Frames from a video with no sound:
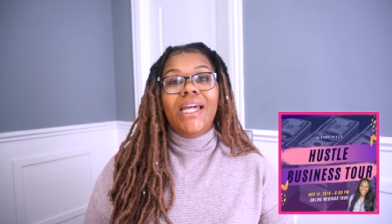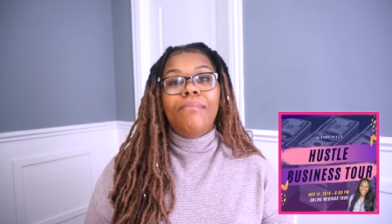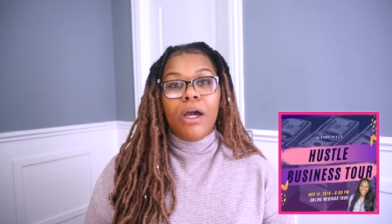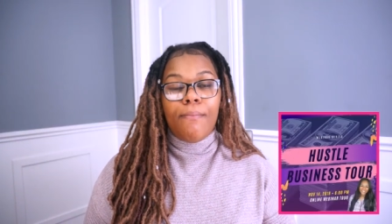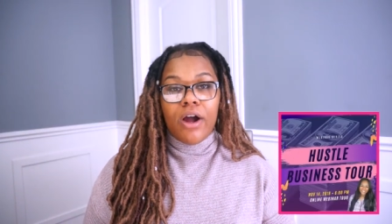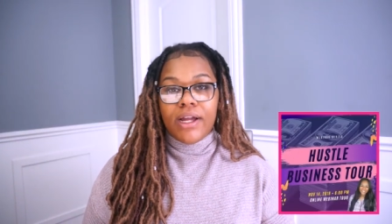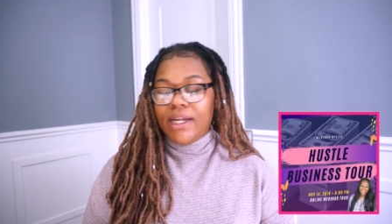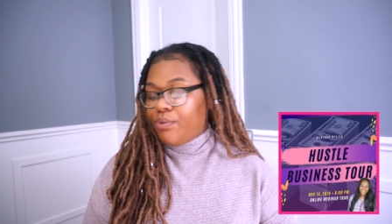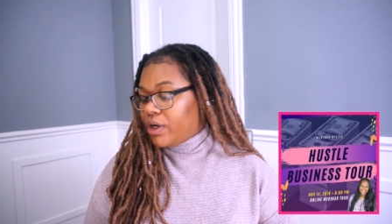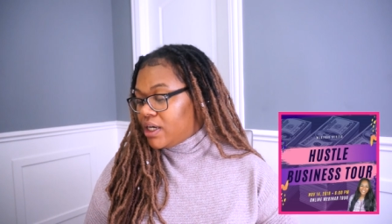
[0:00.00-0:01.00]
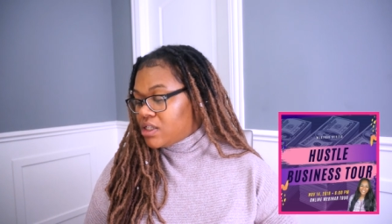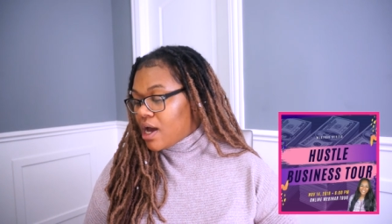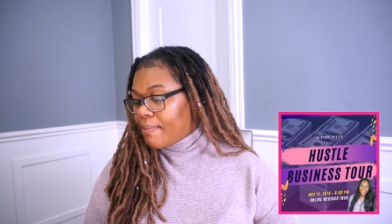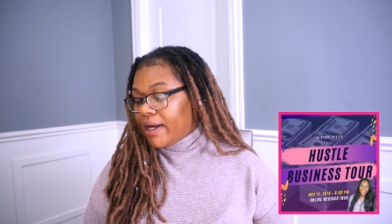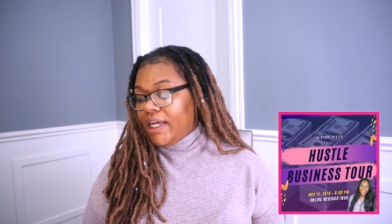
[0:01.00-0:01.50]
email marketing. We're gonna
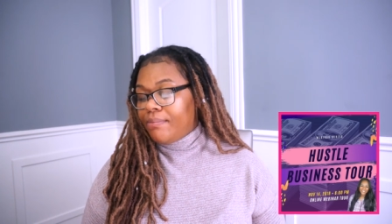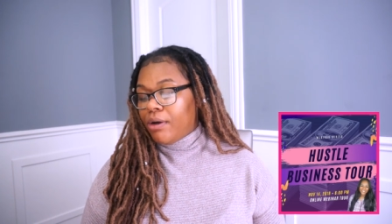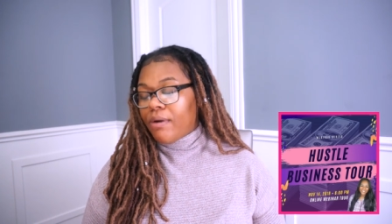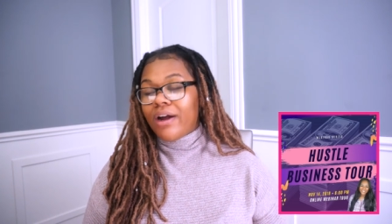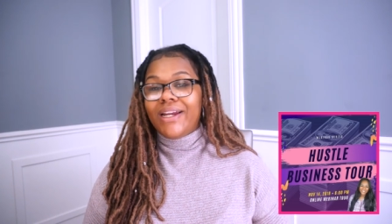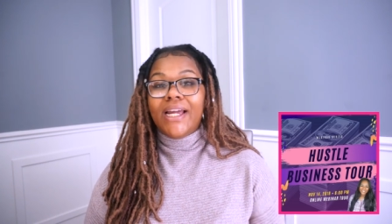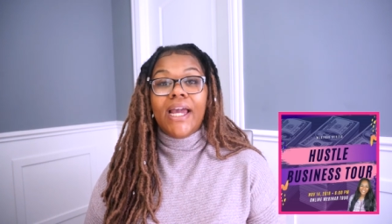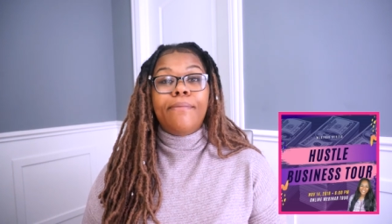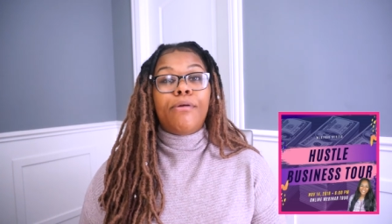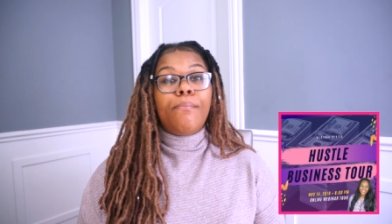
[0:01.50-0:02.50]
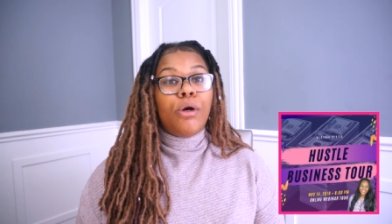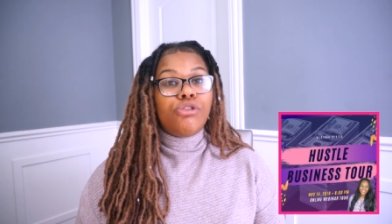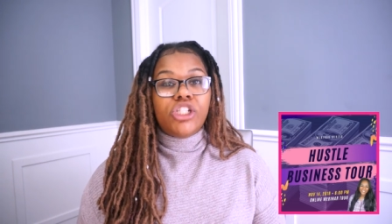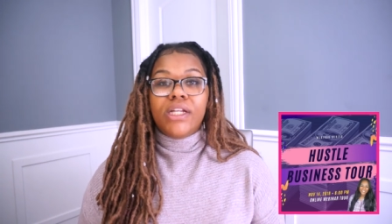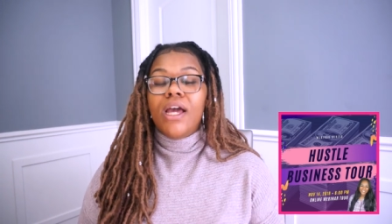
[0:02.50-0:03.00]
talk about email marketing and
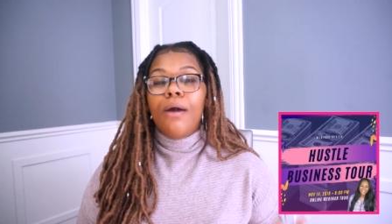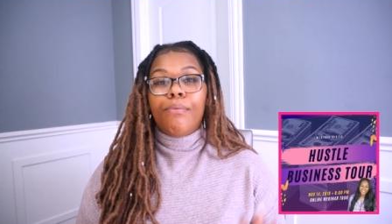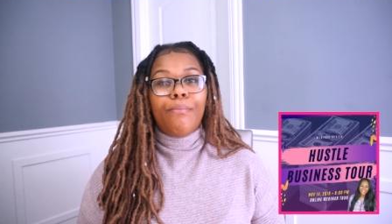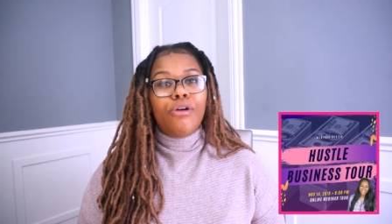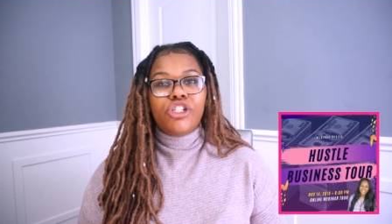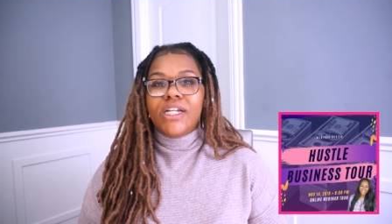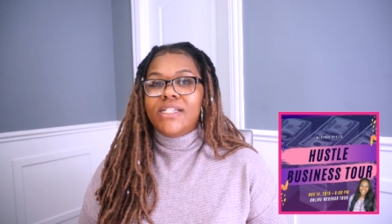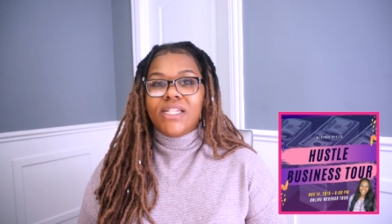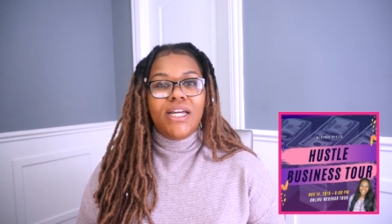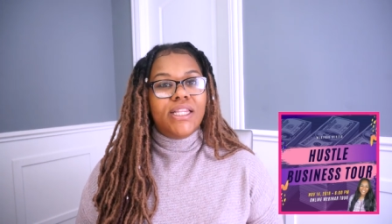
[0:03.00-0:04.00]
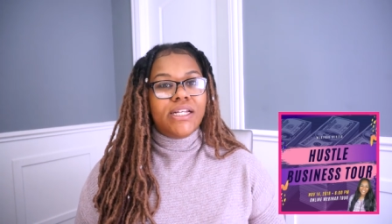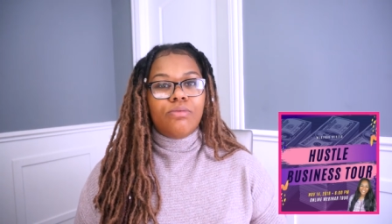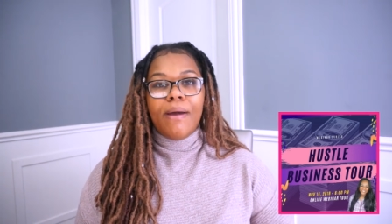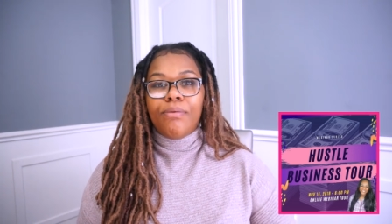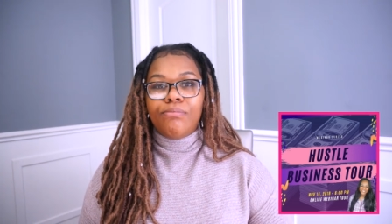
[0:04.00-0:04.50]
promotion. Promotion is key.
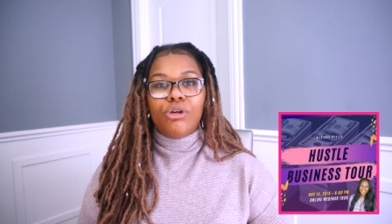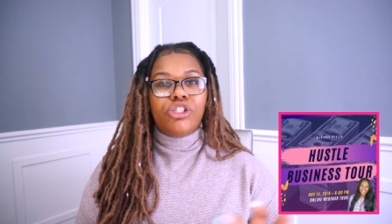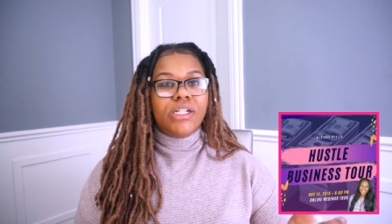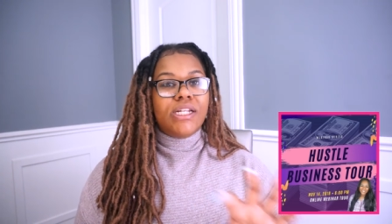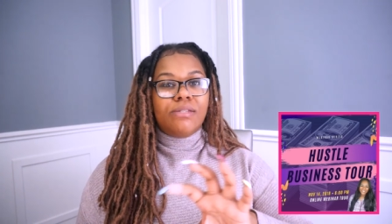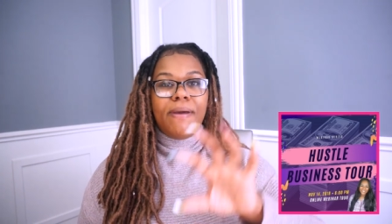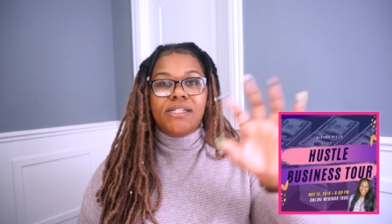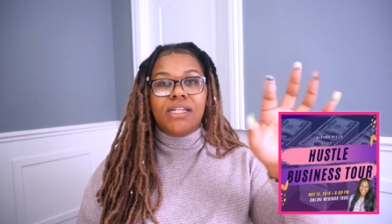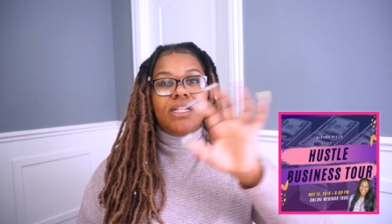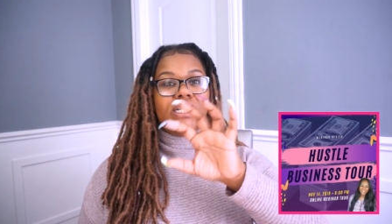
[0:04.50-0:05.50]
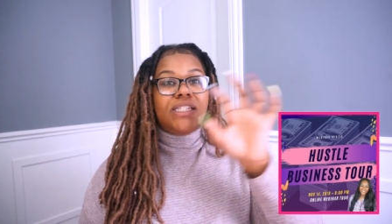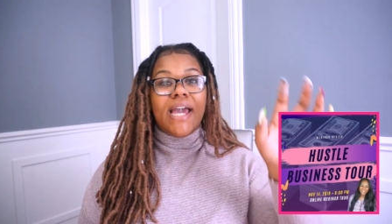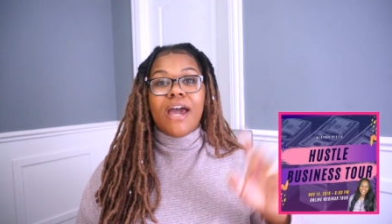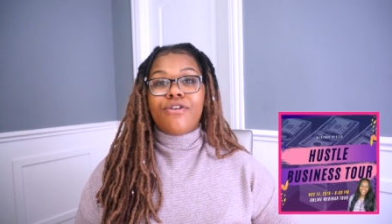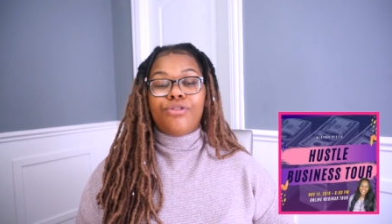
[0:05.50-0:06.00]
That's why promotion is basically
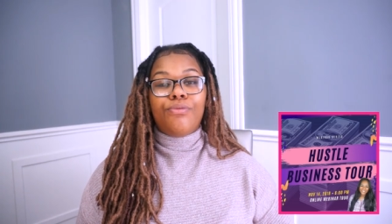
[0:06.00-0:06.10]
scattered